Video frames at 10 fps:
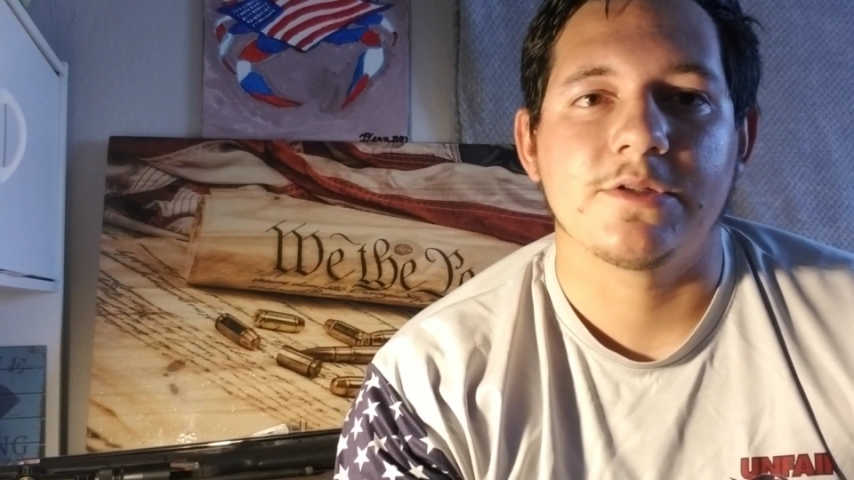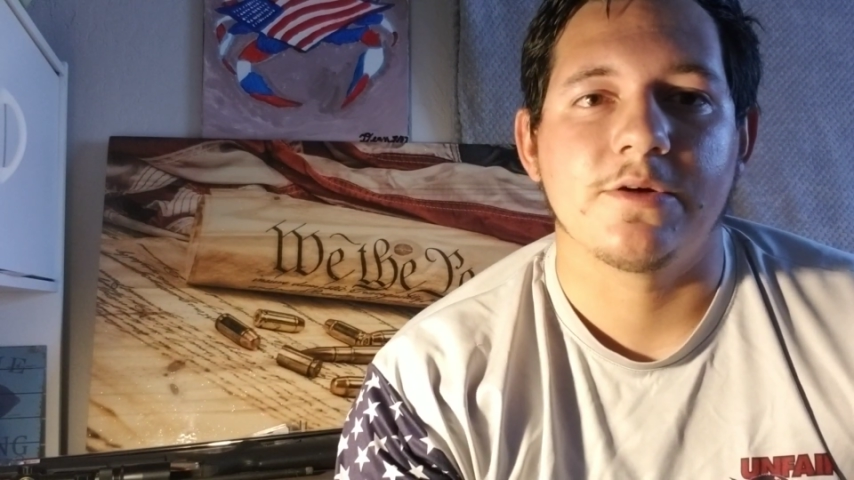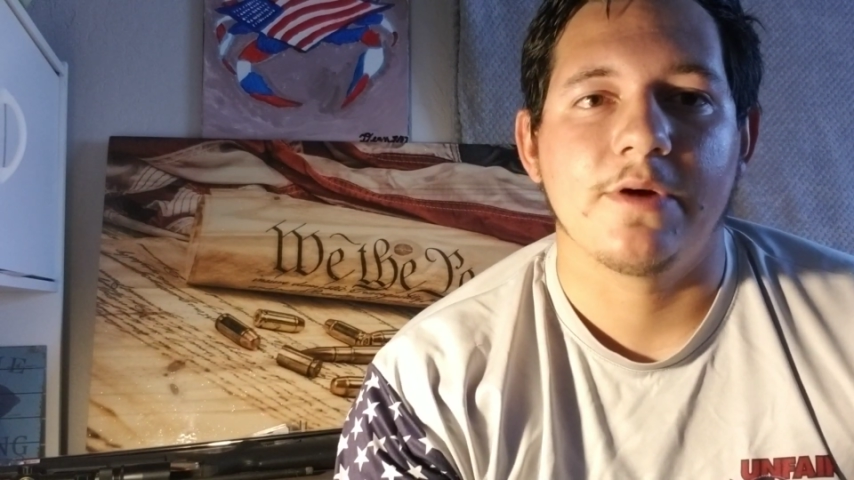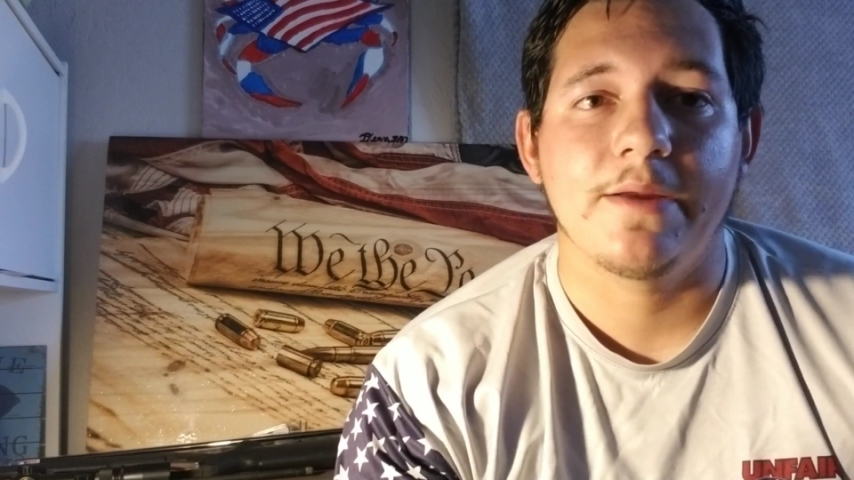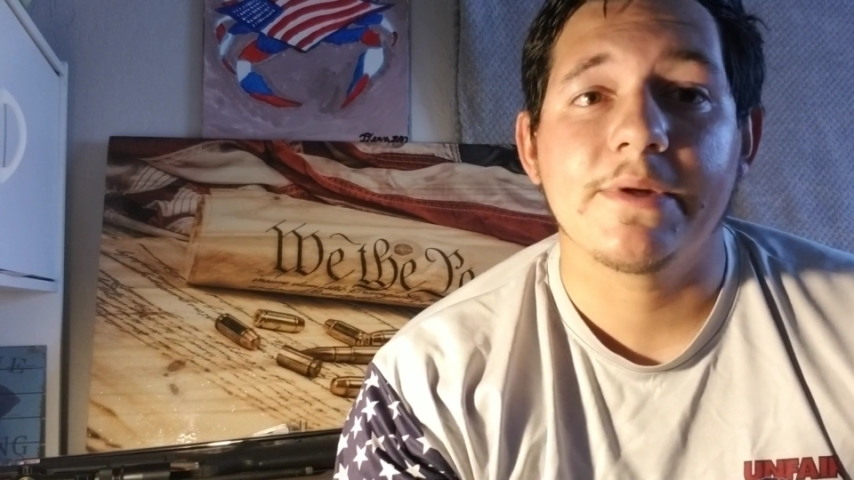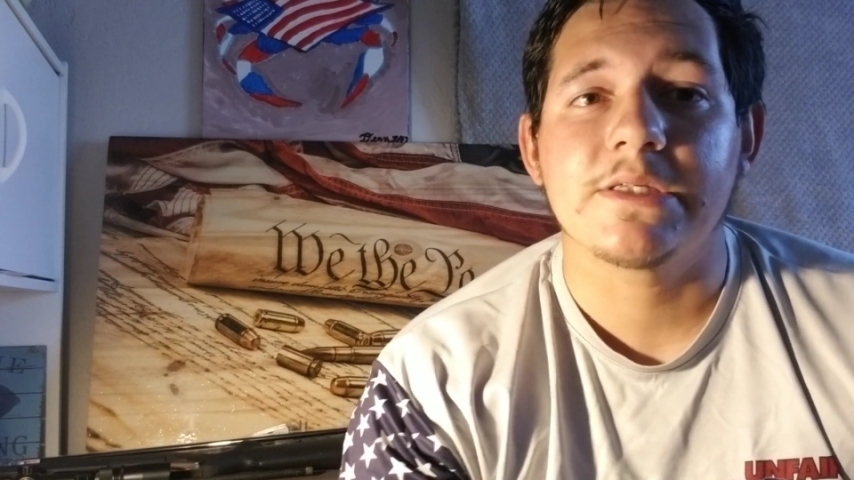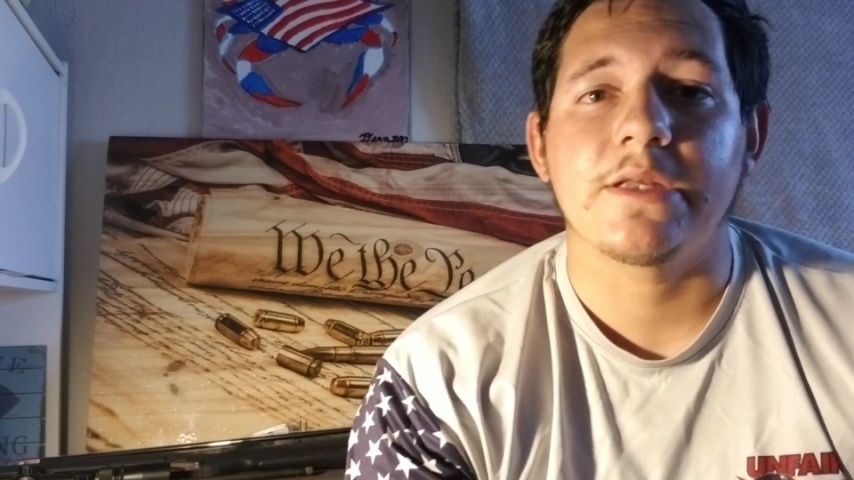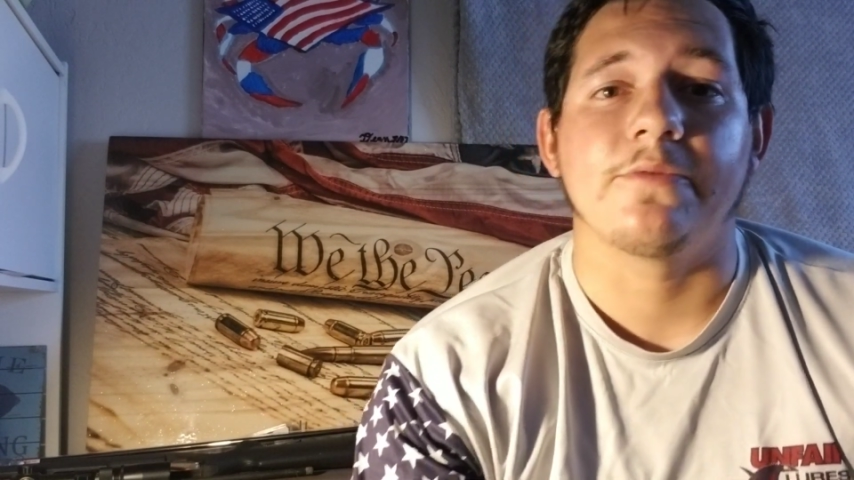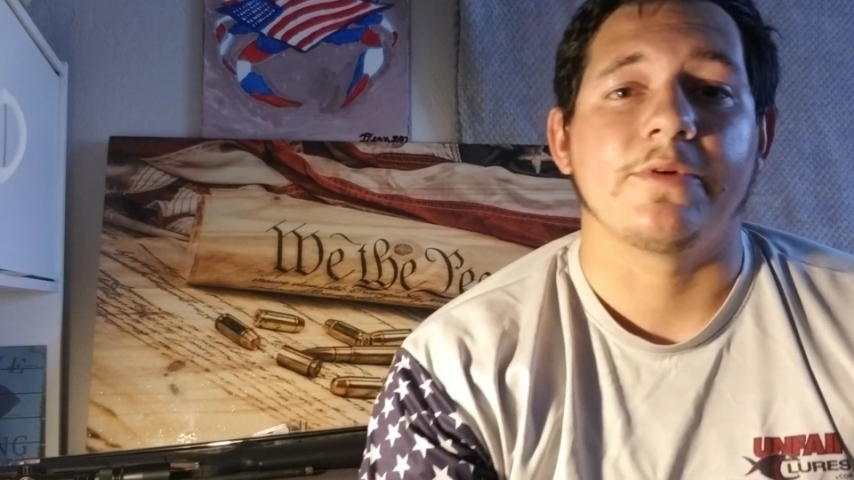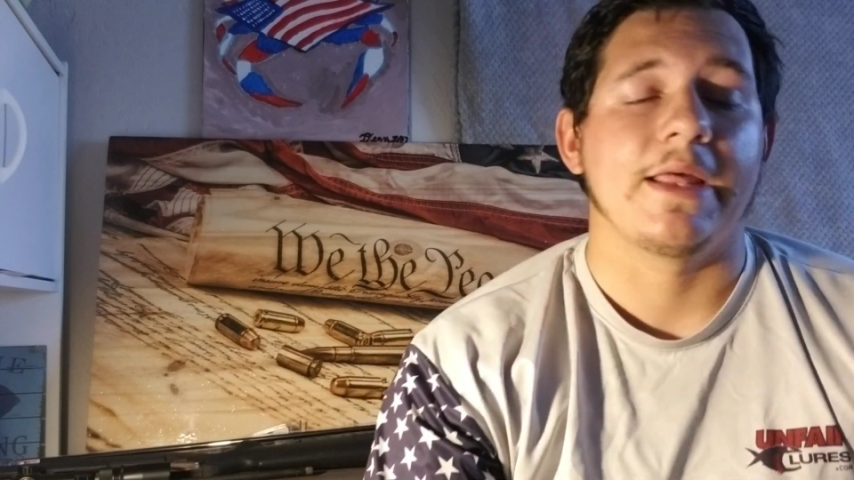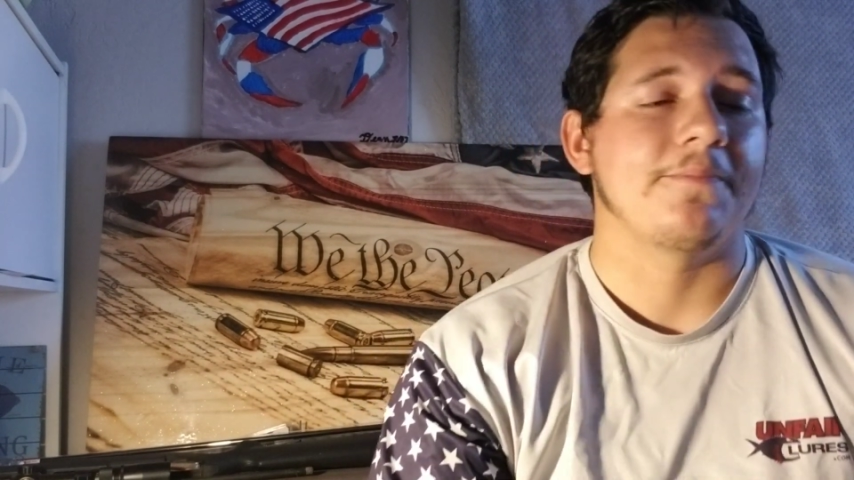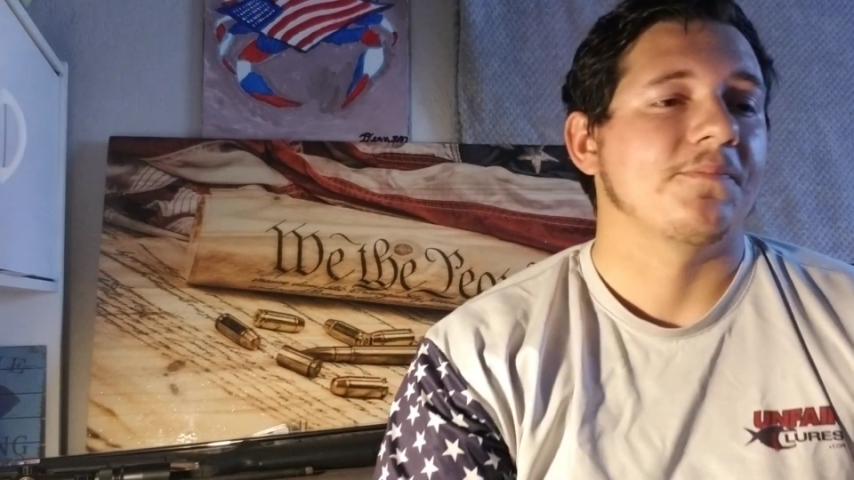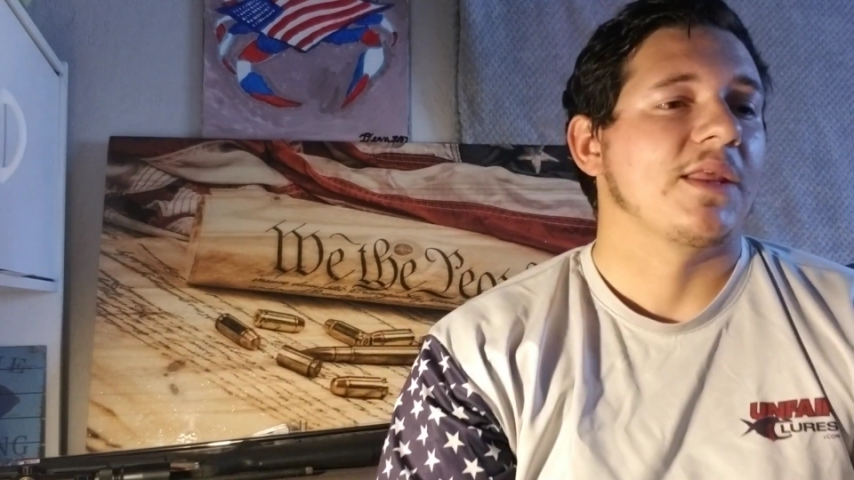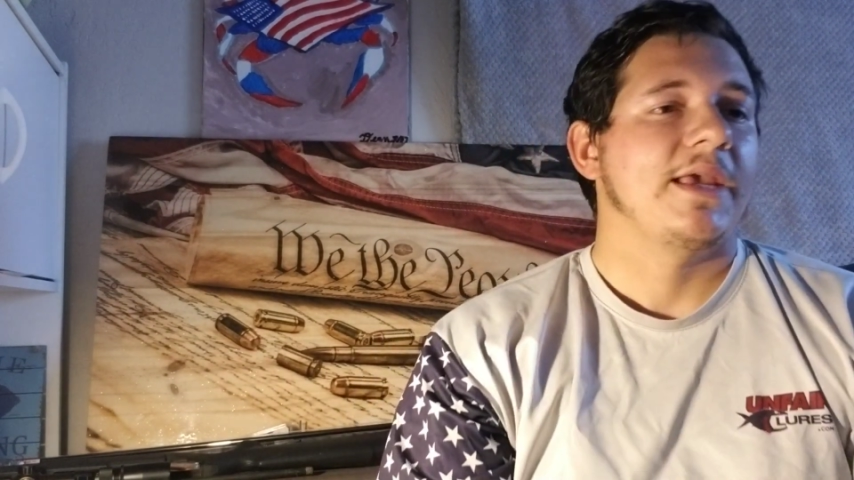so I'm excited for that.